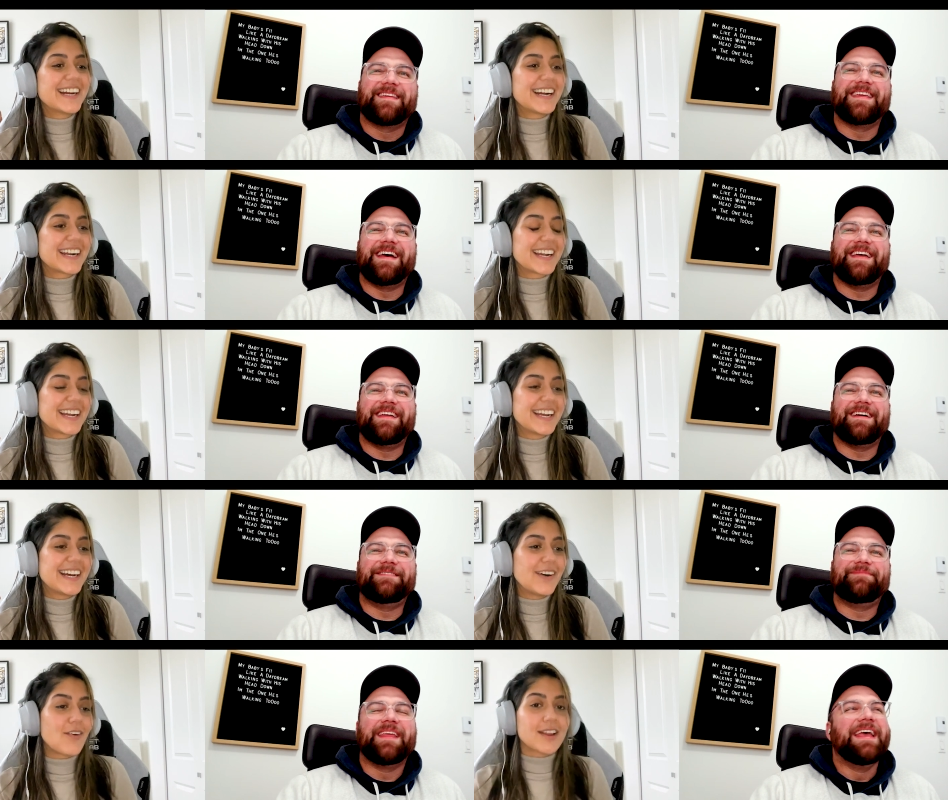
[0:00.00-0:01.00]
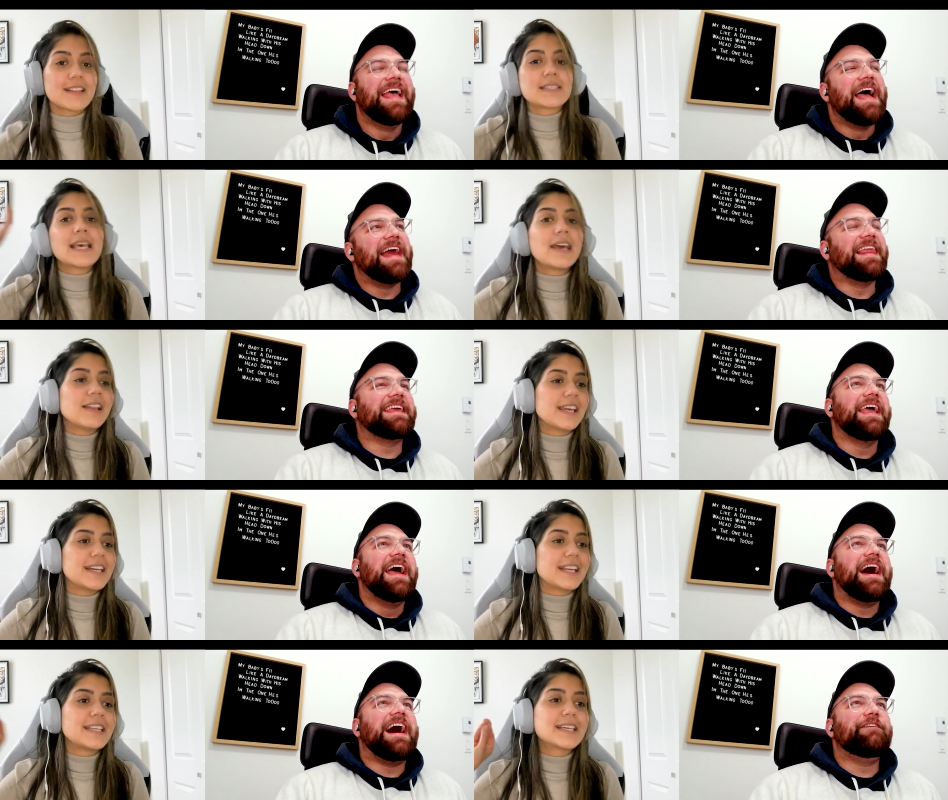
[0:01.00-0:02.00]
Speaker 1: Yeah, yeah, yeah. Or
Speaker 2: this alien.
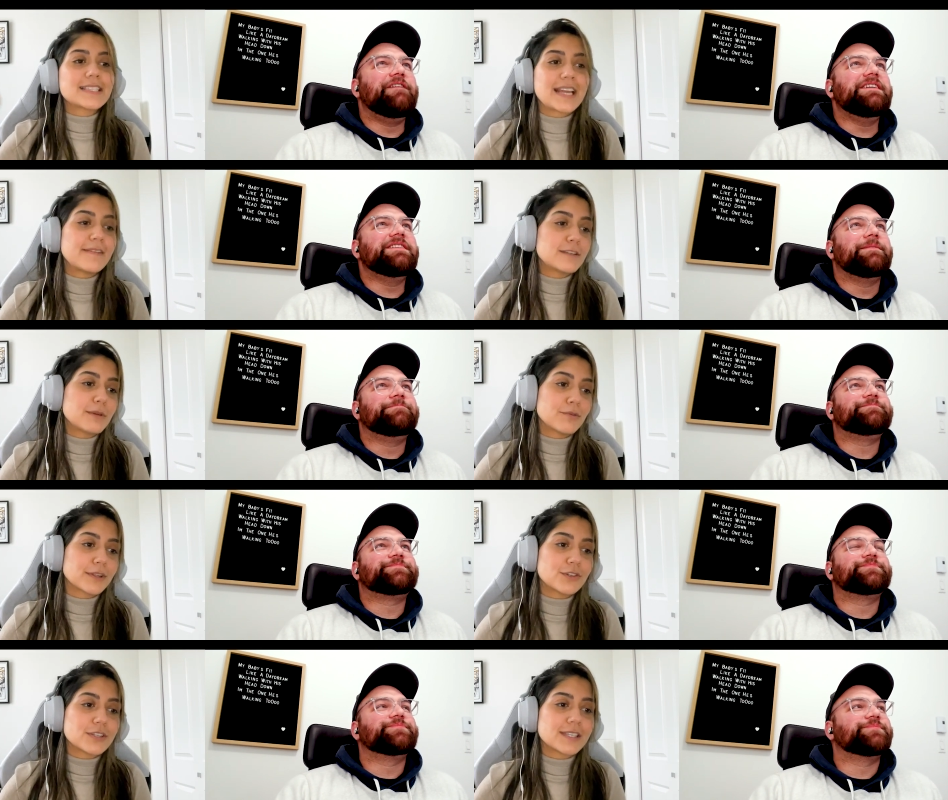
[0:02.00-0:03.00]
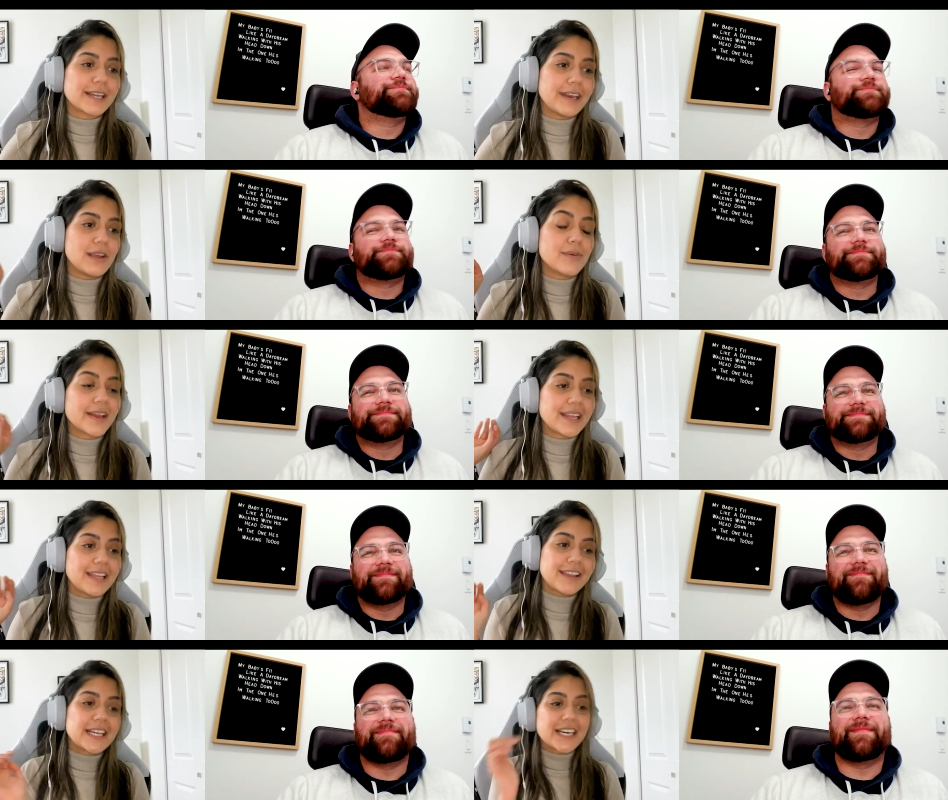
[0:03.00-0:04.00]
Like, it doesn't have think... to be religious in any way
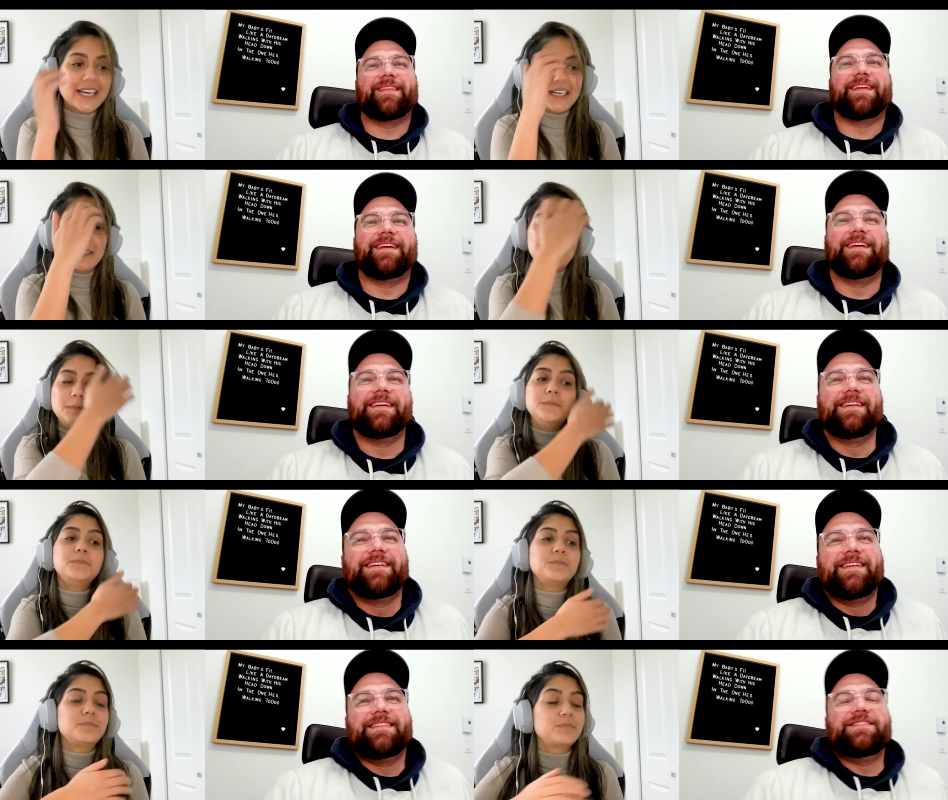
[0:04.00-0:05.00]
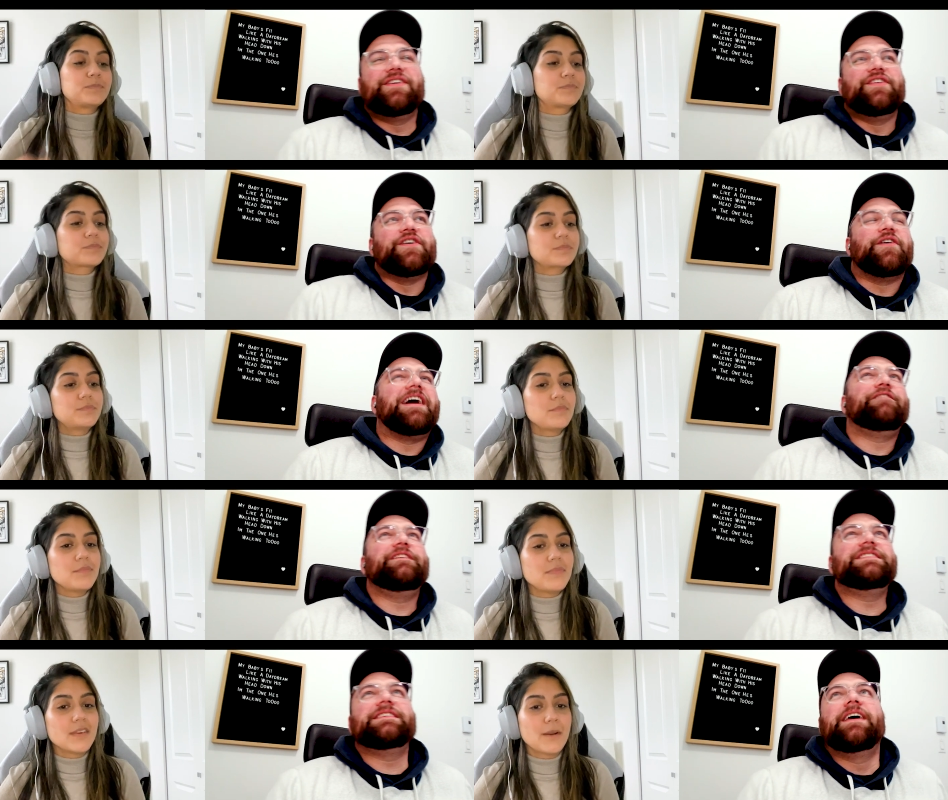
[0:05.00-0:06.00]
either.
Speaker 1: No, no, no. I
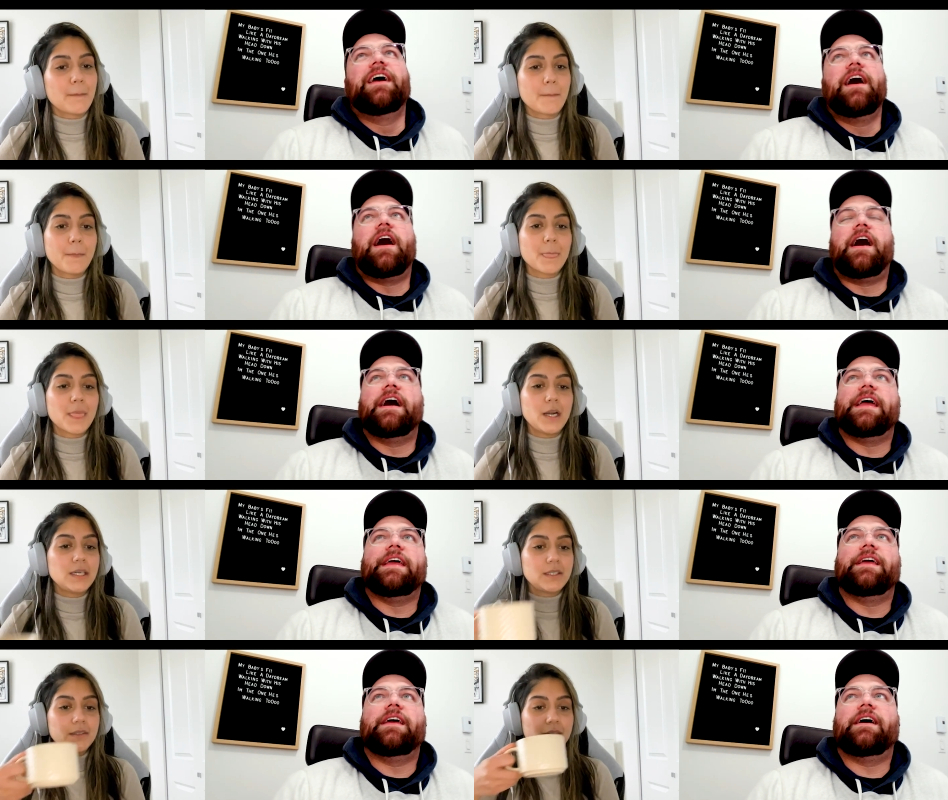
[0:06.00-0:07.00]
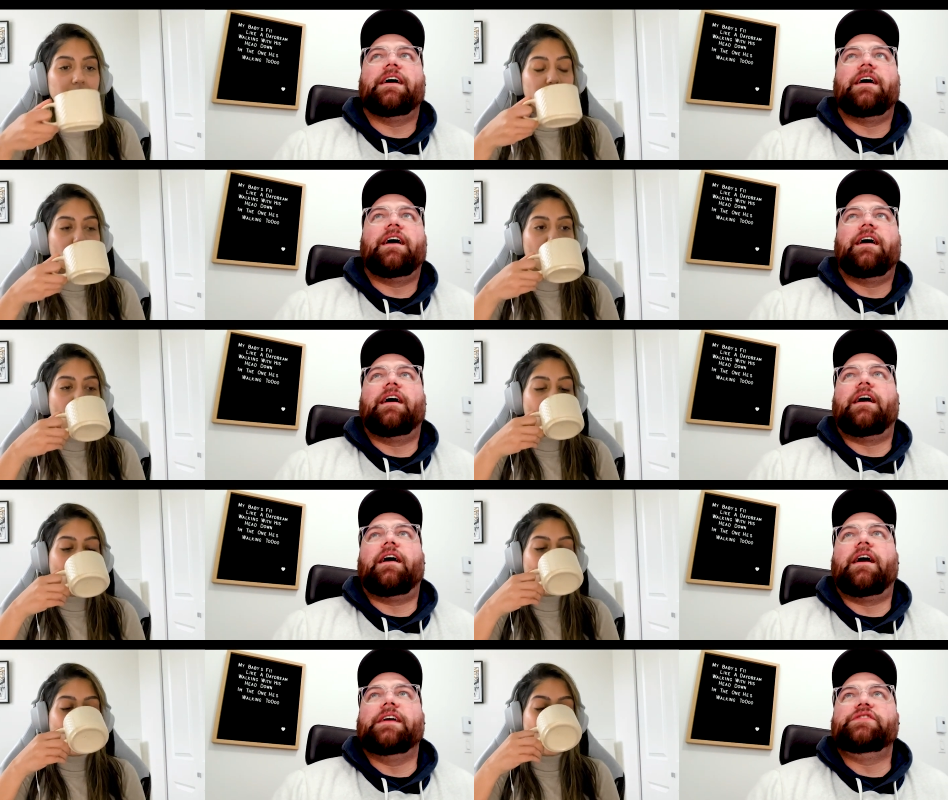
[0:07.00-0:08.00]
think I
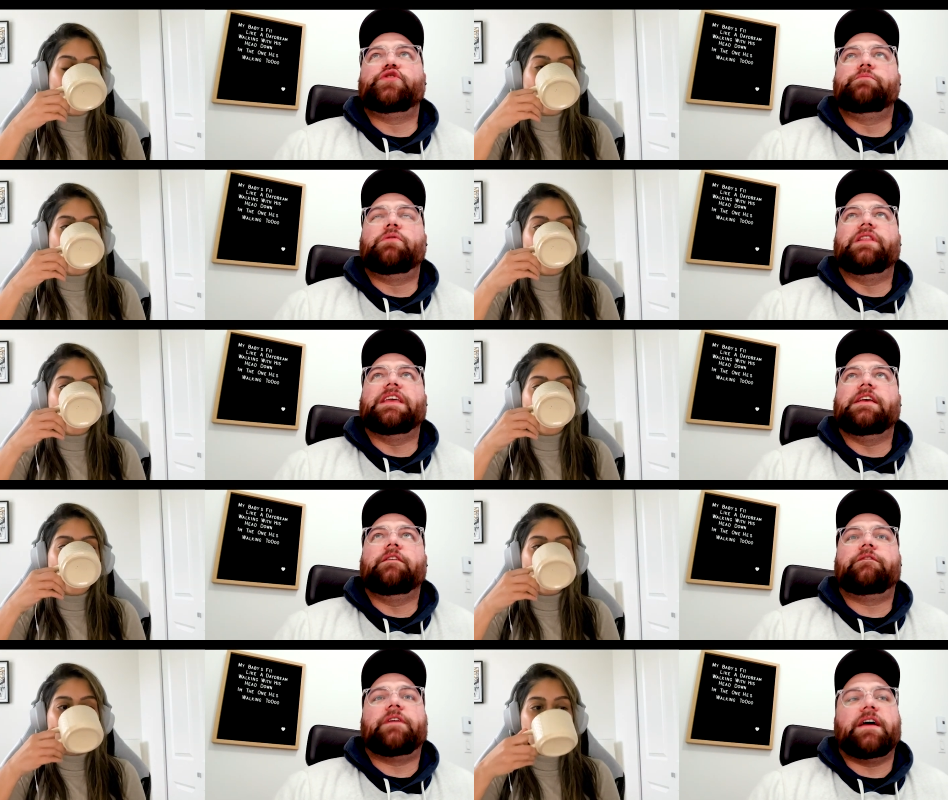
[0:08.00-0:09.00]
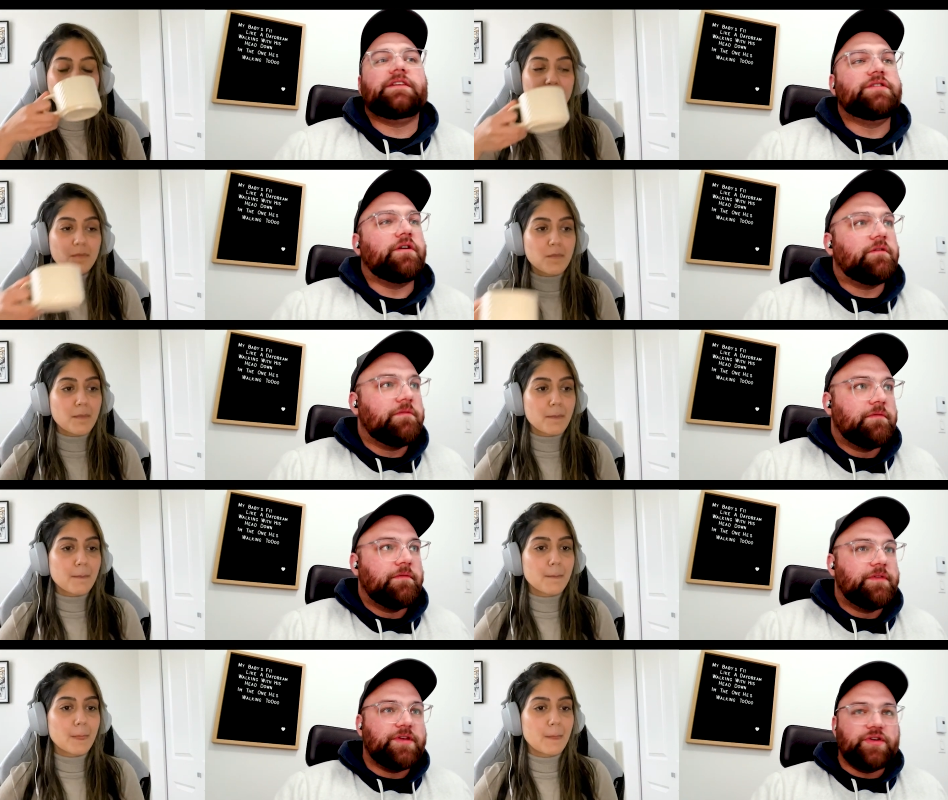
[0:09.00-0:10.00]
I do believe that, you know,
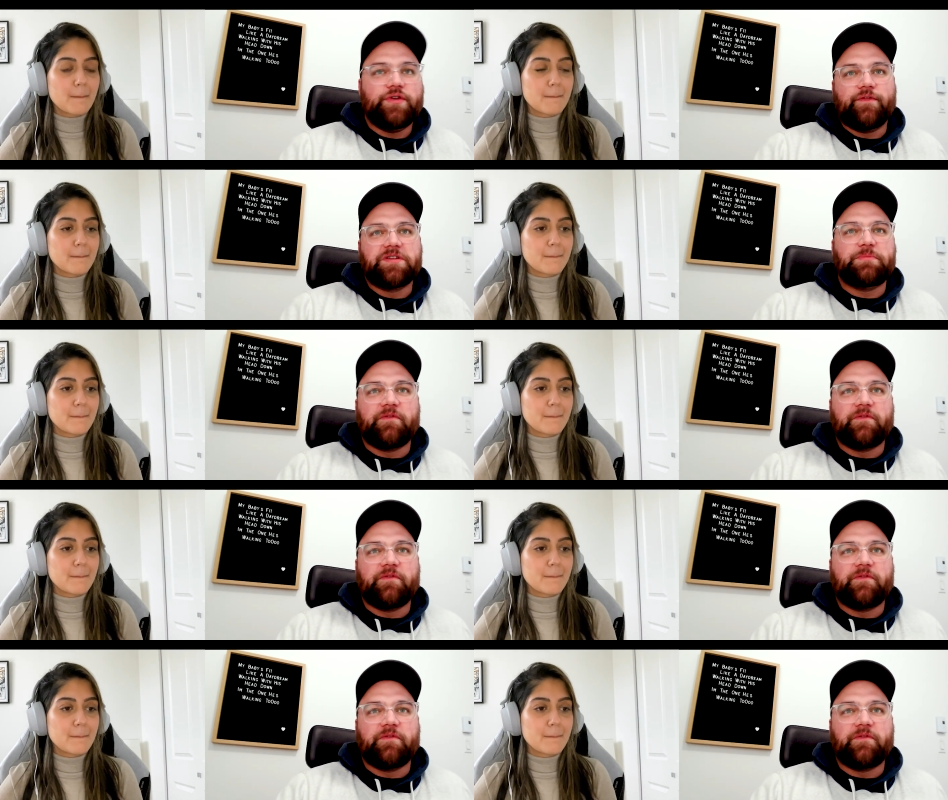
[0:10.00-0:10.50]
the universe